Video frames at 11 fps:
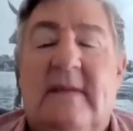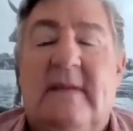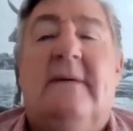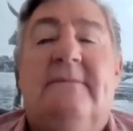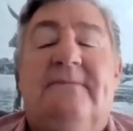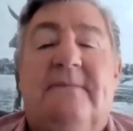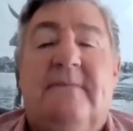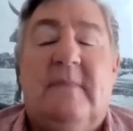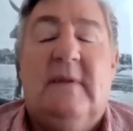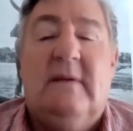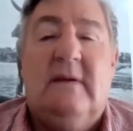And
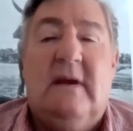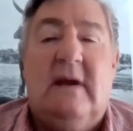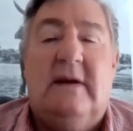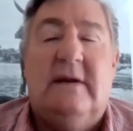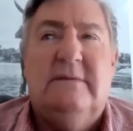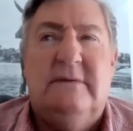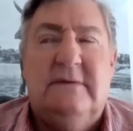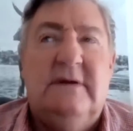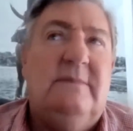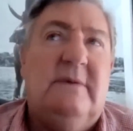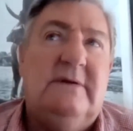I
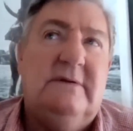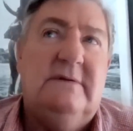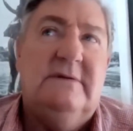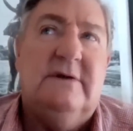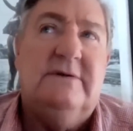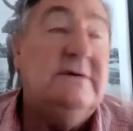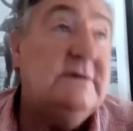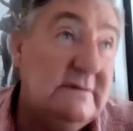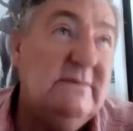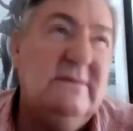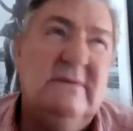said to my sergeant,
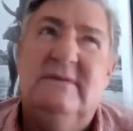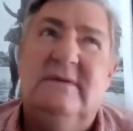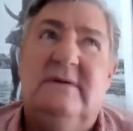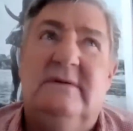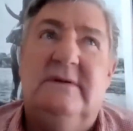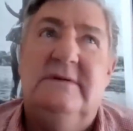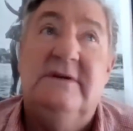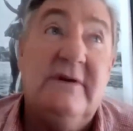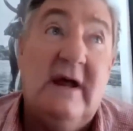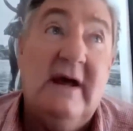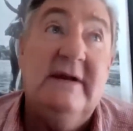is he
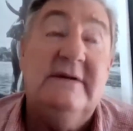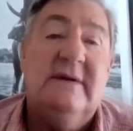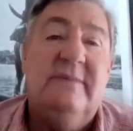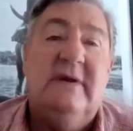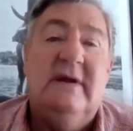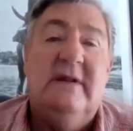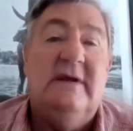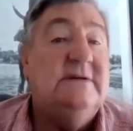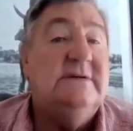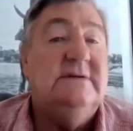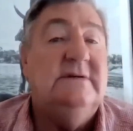not hiding something in there?
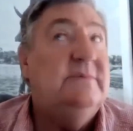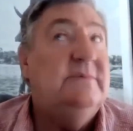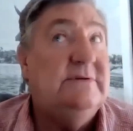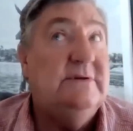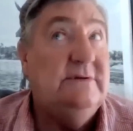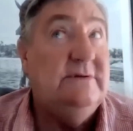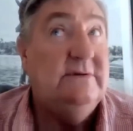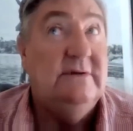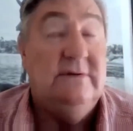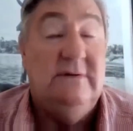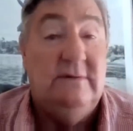He says, boss, you
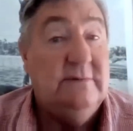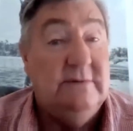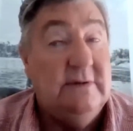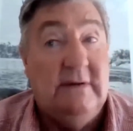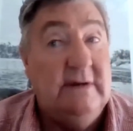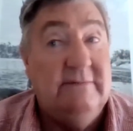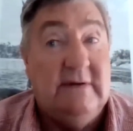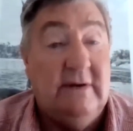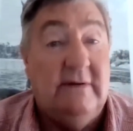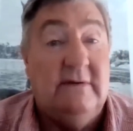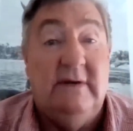don't leave
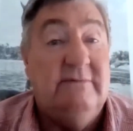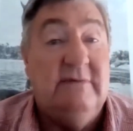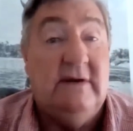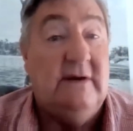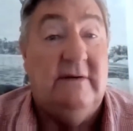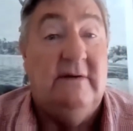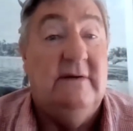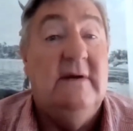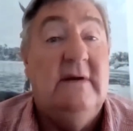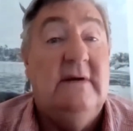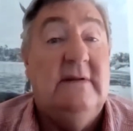it alone. Leave that alone.
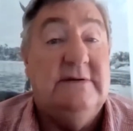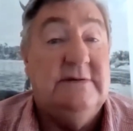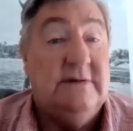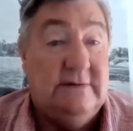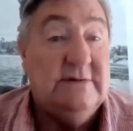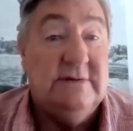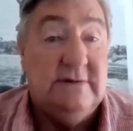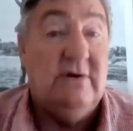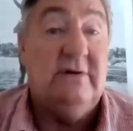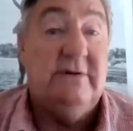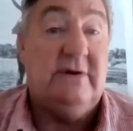This is
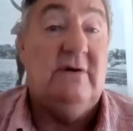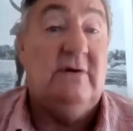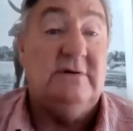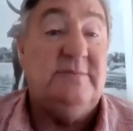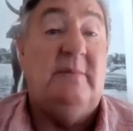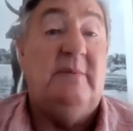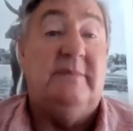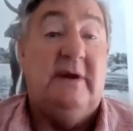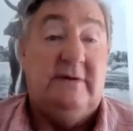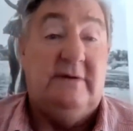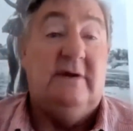the Kroll's problem.
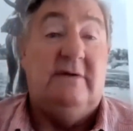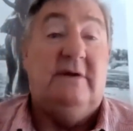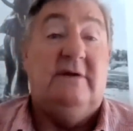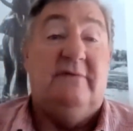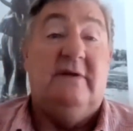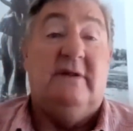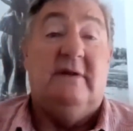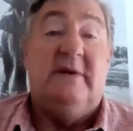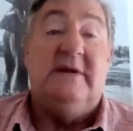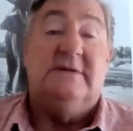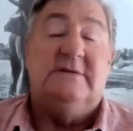Don't interfere
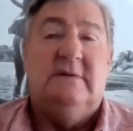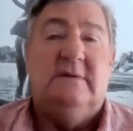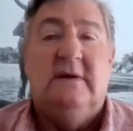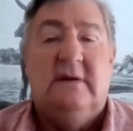there, please.